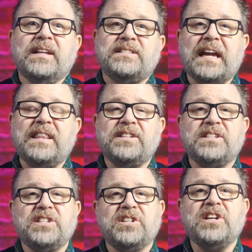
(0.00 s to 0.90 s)
Take the
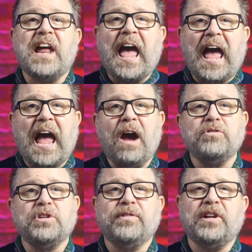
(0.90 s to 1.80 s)
decision
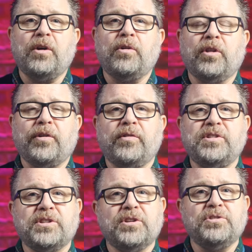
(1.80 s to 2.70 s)
out of the local
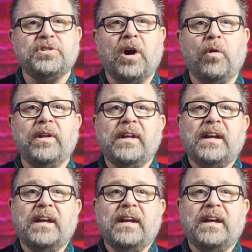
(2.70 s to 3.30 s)
authority's control